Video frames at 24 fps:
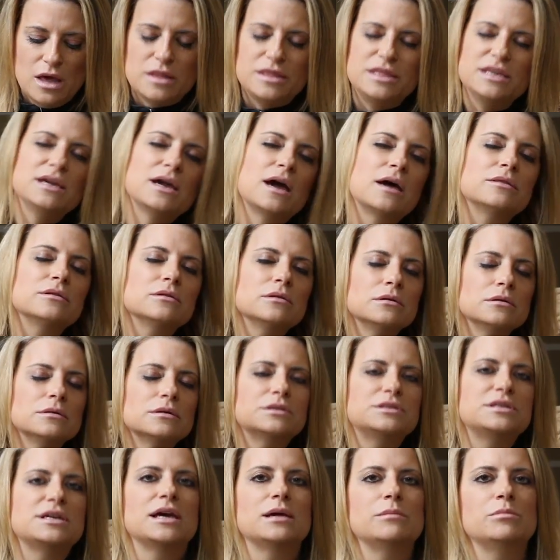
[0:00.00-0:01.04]
The other
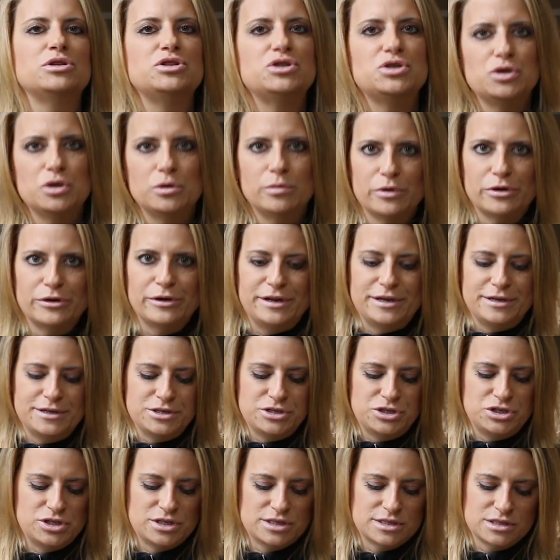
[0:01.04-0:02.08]
type of tumor is
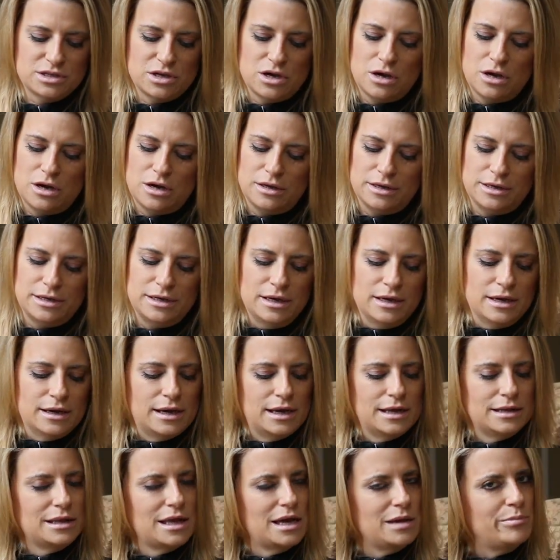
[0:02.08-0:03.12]
just called
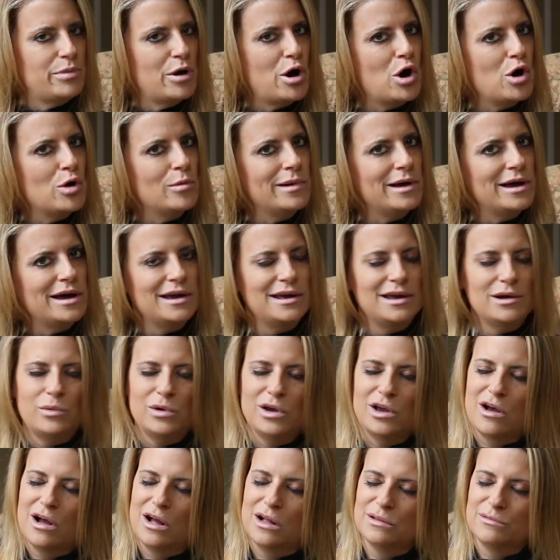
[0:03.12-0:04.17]
a lipoma. We
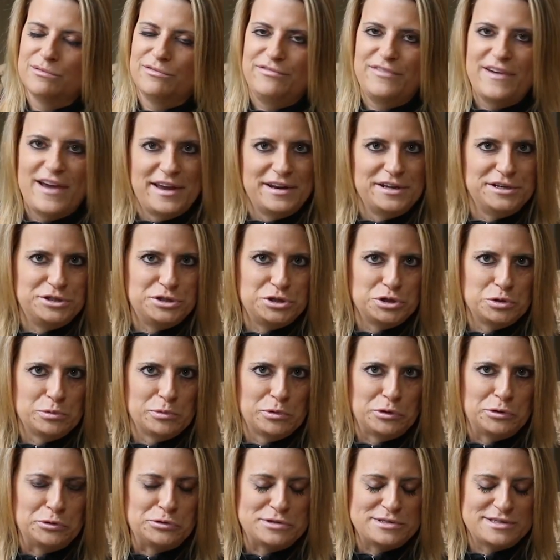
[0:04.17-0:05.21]
call them fatty
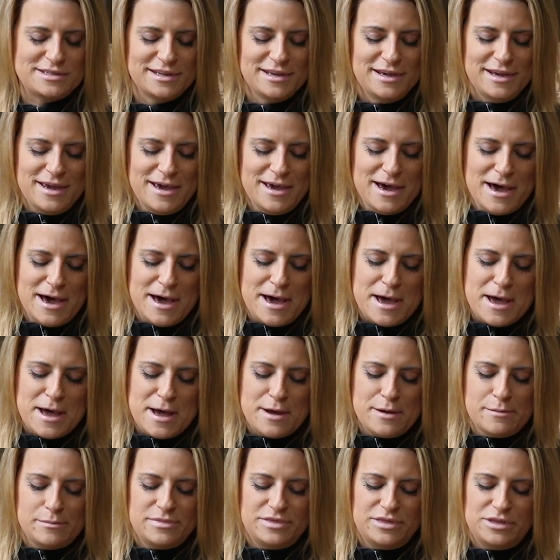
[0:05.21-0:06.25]
tumors.
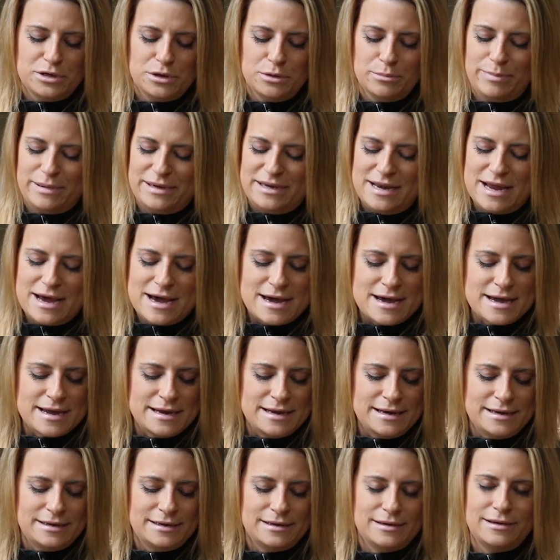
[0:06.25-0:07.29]
They're
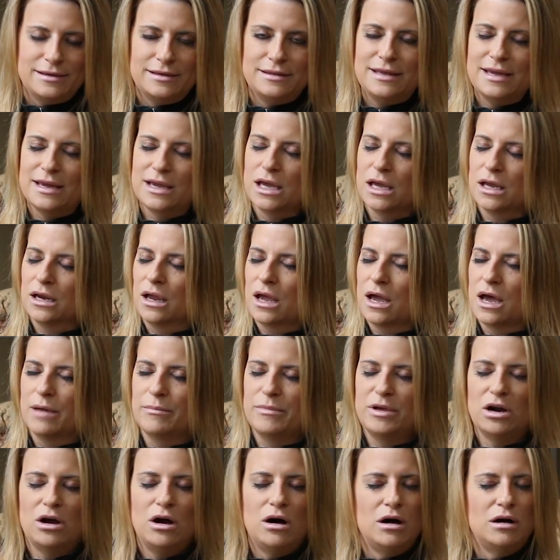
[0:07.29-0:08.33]
benign. They can come
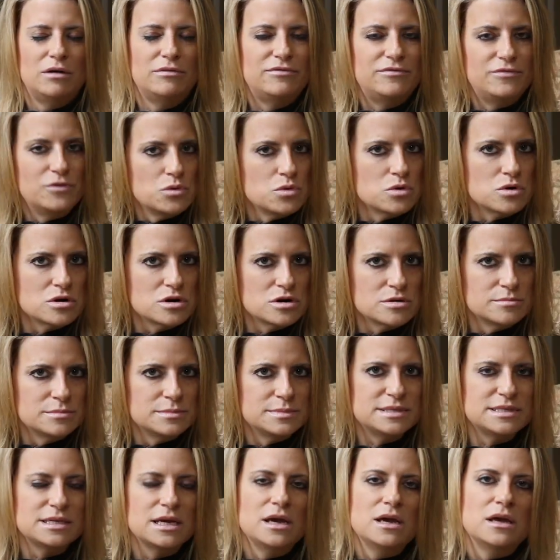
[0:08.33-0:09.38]
in all
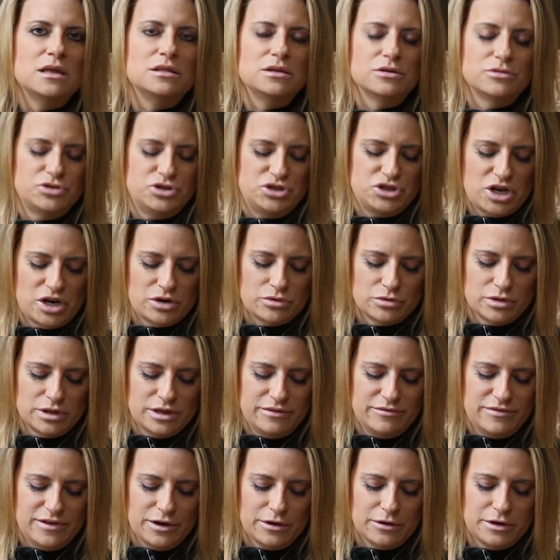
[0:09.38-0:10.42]
forms. They're generally
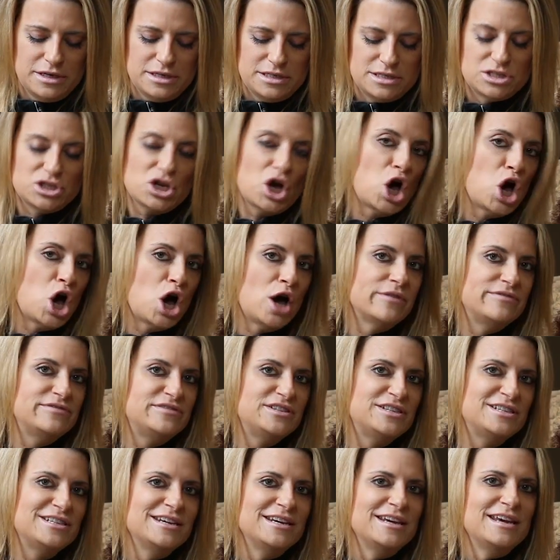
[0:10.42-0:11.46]
very
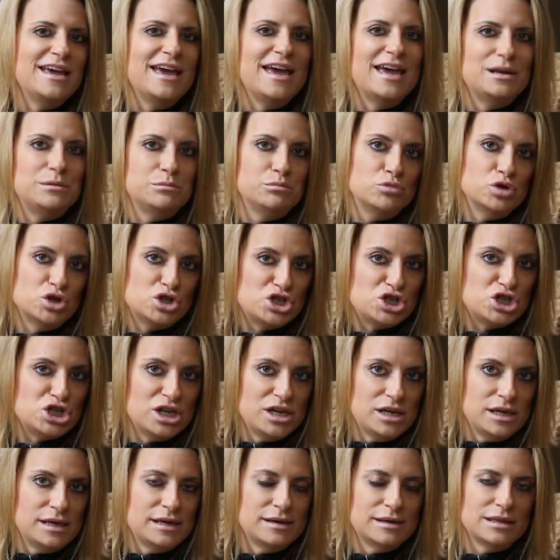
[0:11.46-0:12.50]
soft and
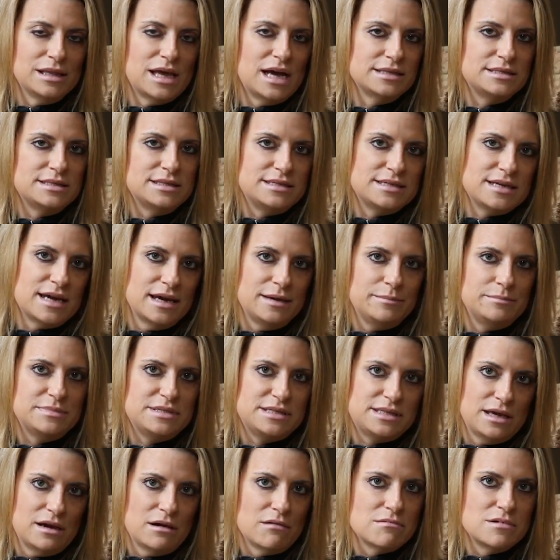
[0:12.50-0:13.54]
mushy. Lots of times
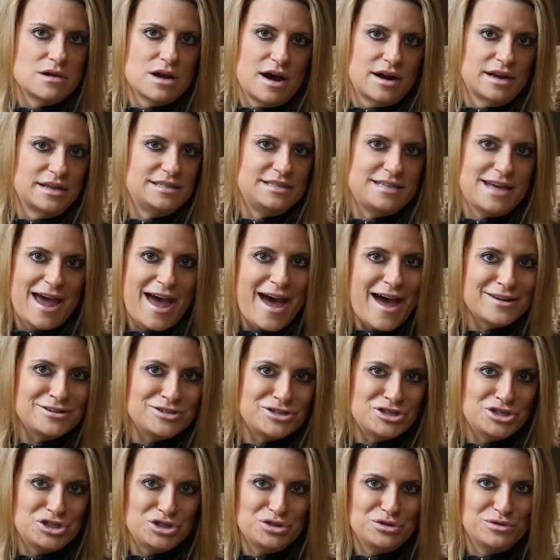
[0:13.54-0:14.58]
they are not
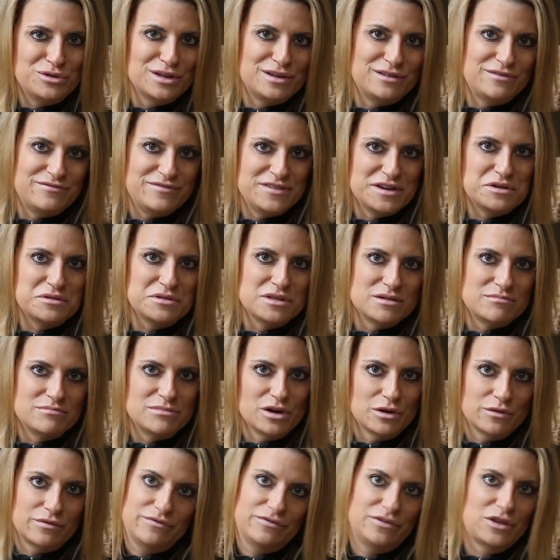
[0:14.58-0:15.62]
attached. You can feel them.
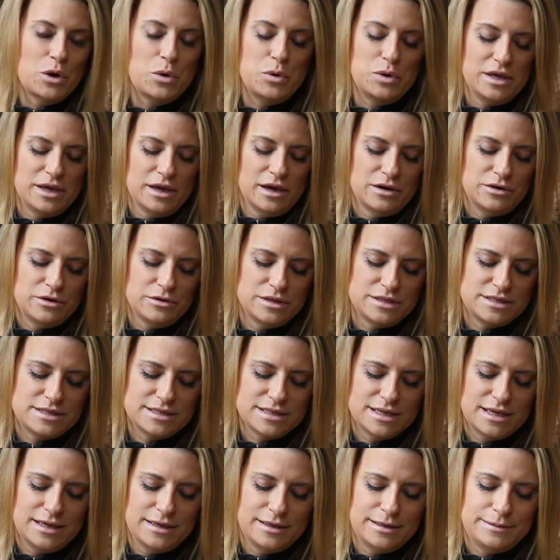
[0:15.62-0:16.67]
They're floating under the
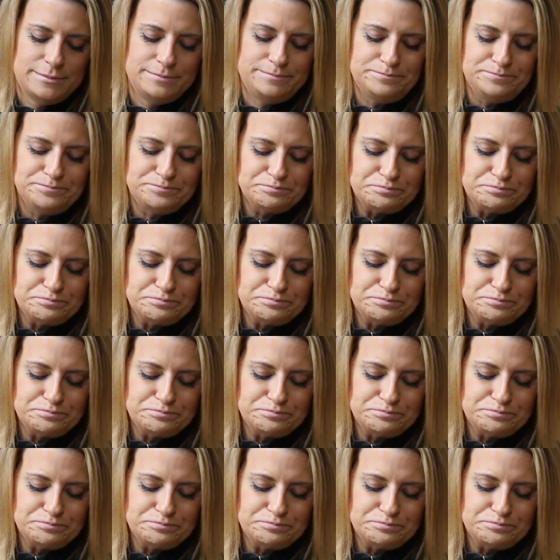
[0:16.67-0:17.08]
skin.